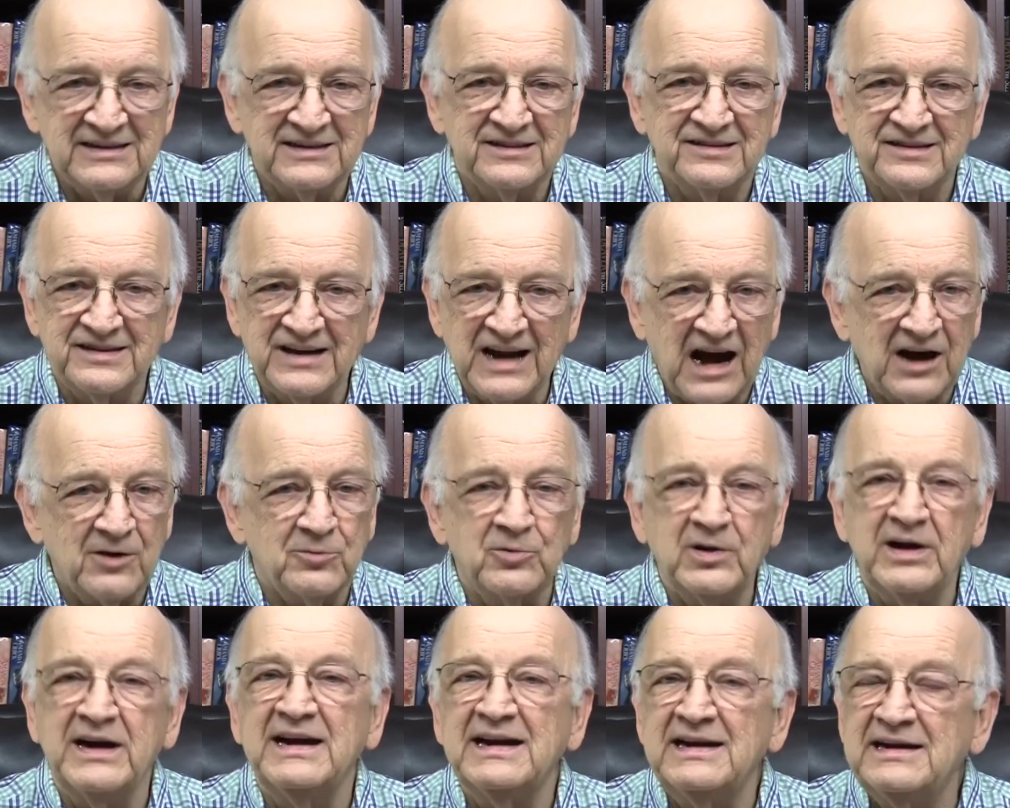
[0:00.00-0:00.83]
It's
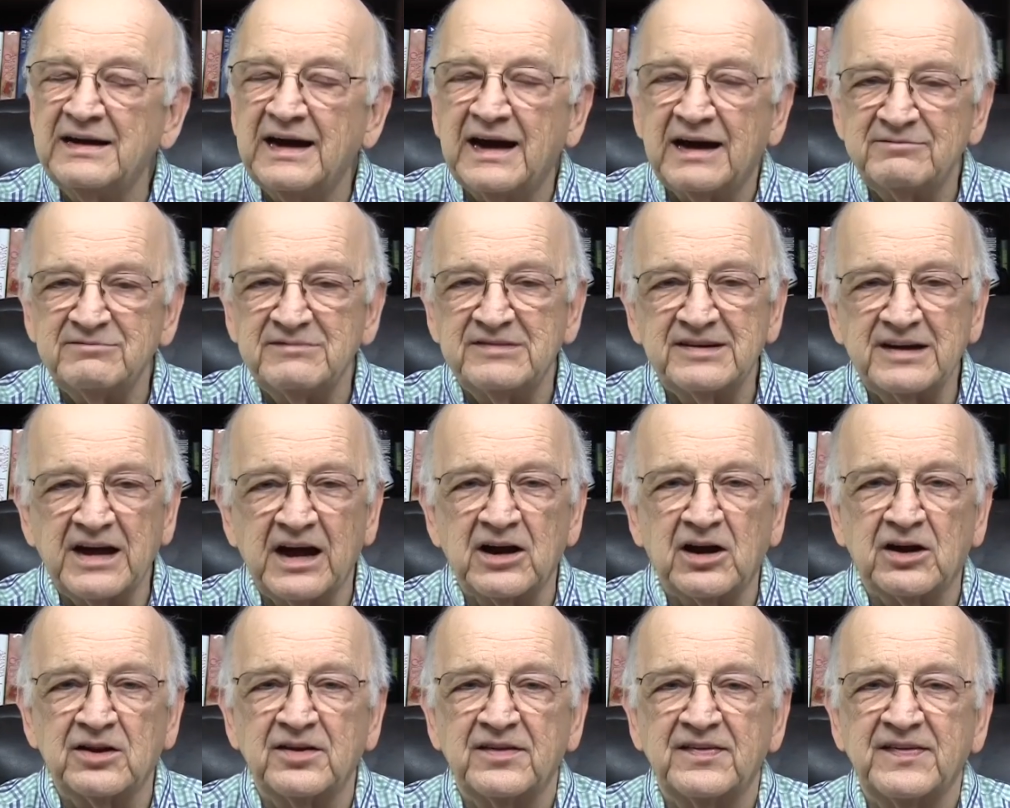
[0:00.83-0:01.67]
not rated. It's
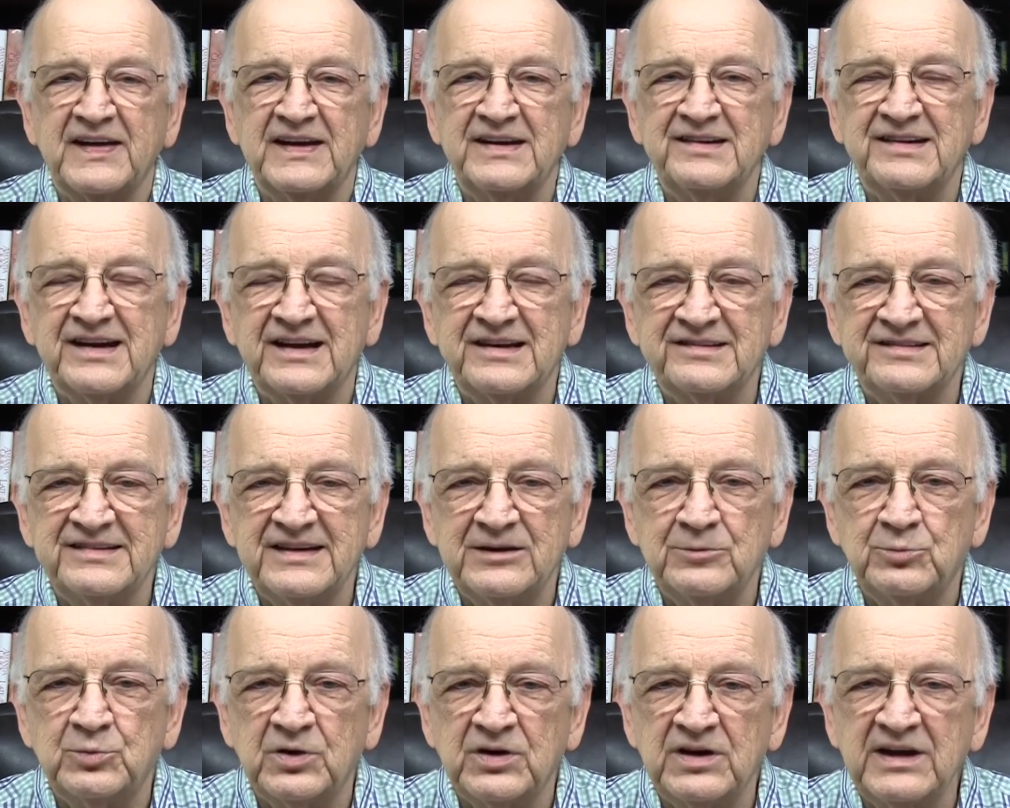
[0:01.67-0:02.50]
got all the things I
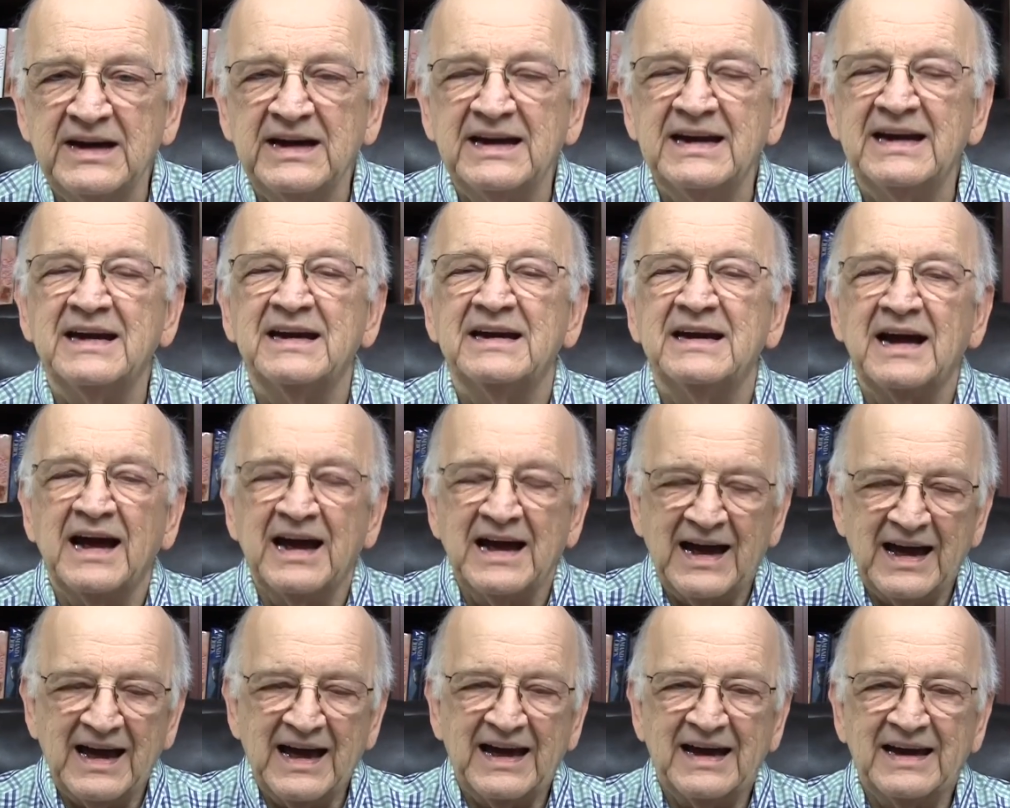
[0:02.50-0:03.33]
said were in it,
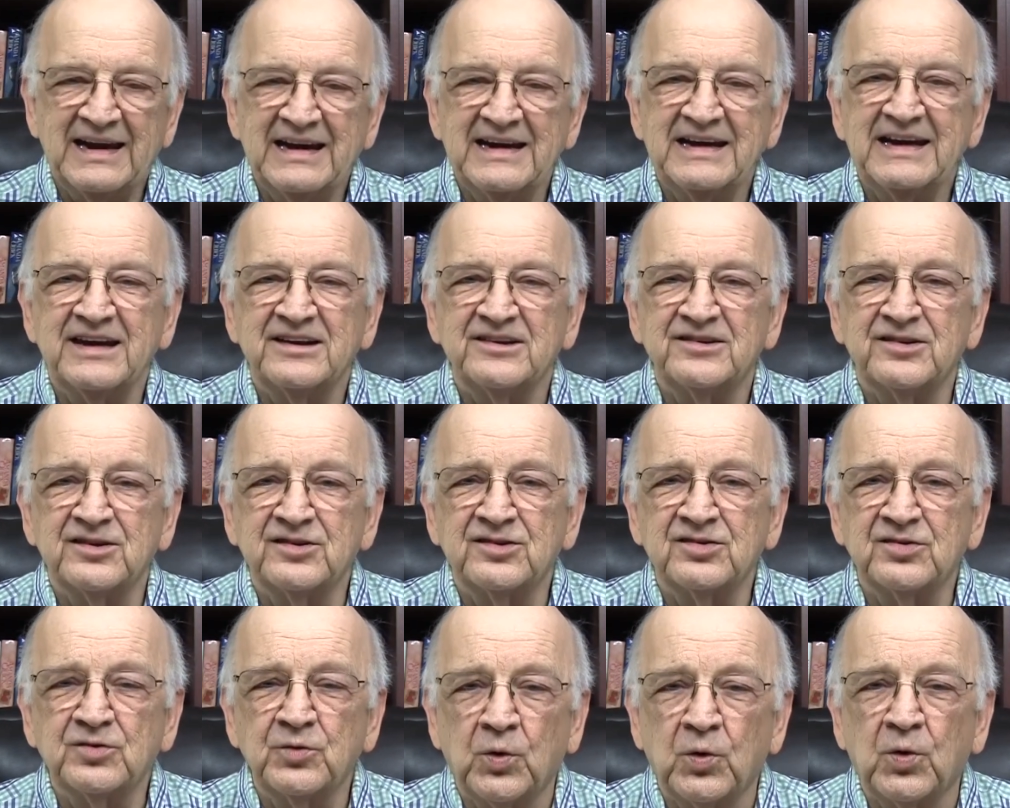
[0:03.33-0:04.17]
and it gets a
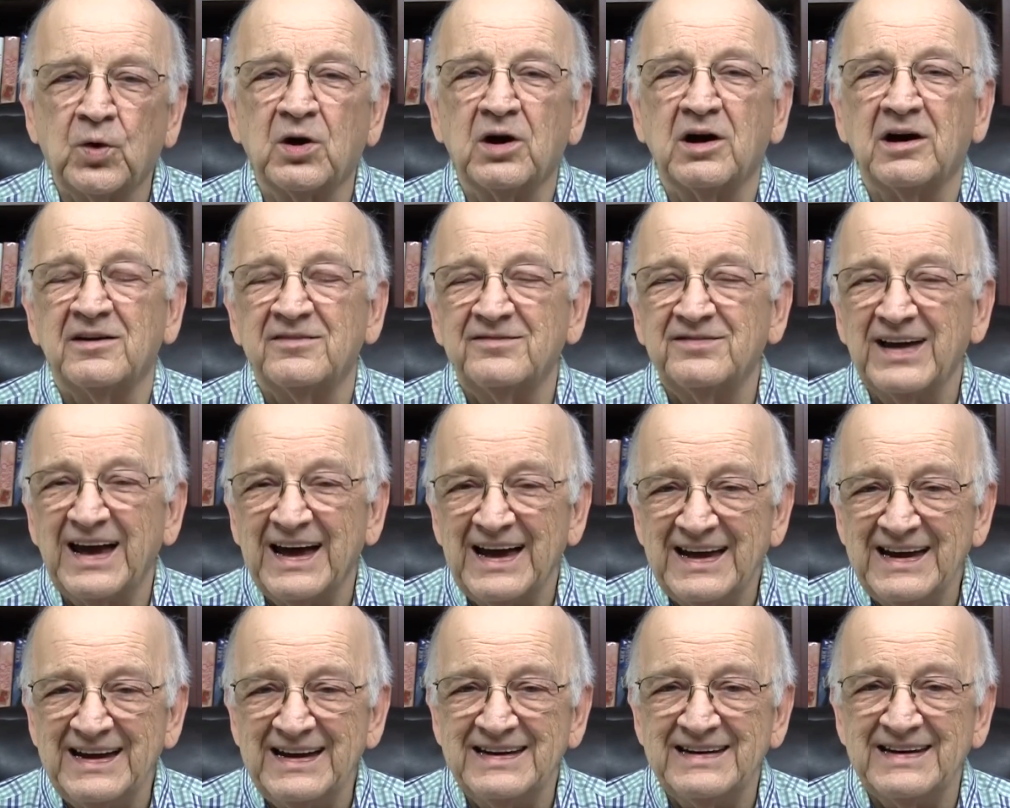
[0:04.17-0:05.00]
score of
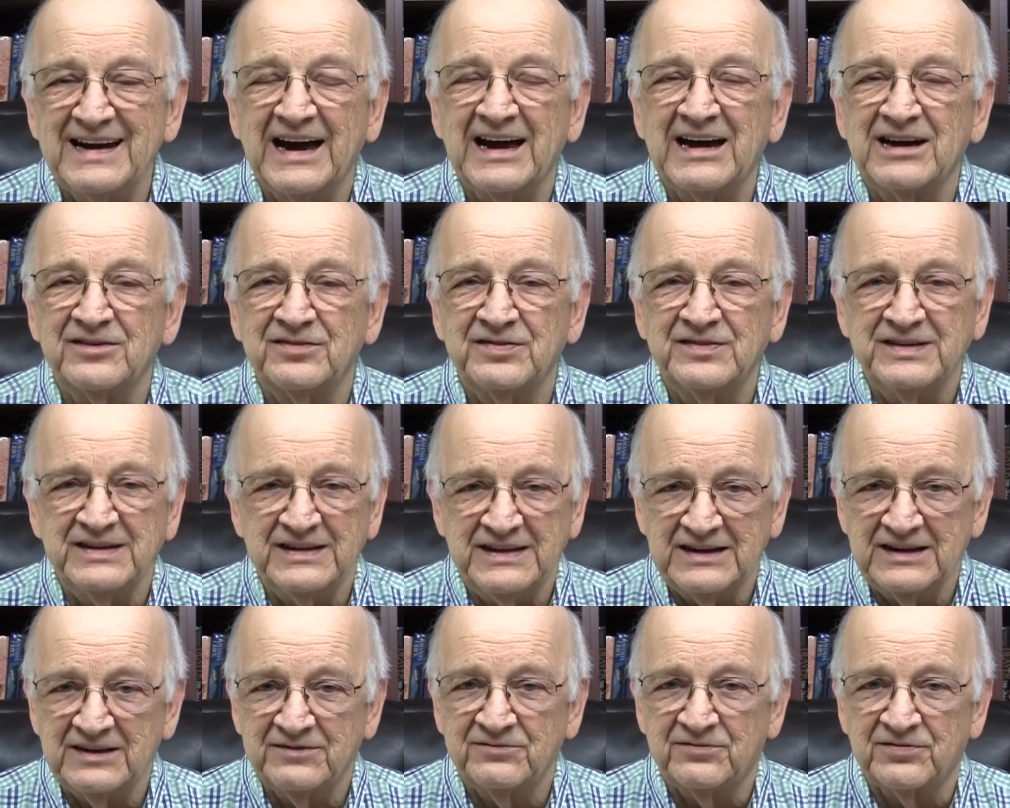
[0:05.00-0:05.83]
8 out of
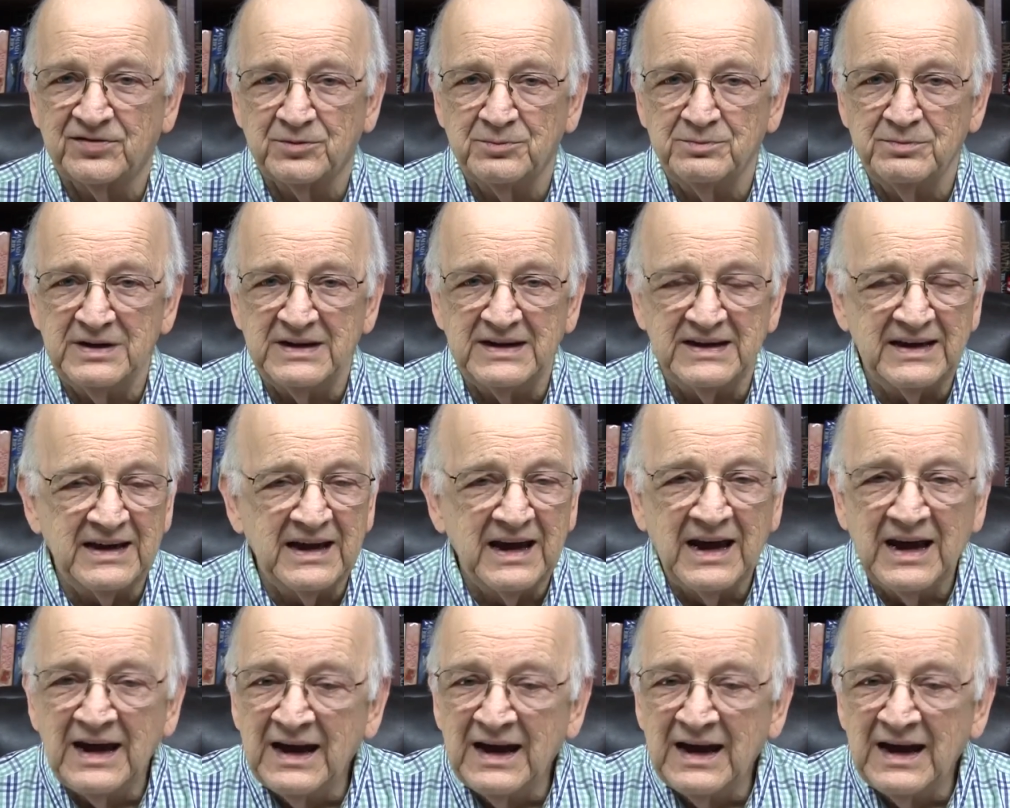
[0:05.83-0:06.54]
10 from me.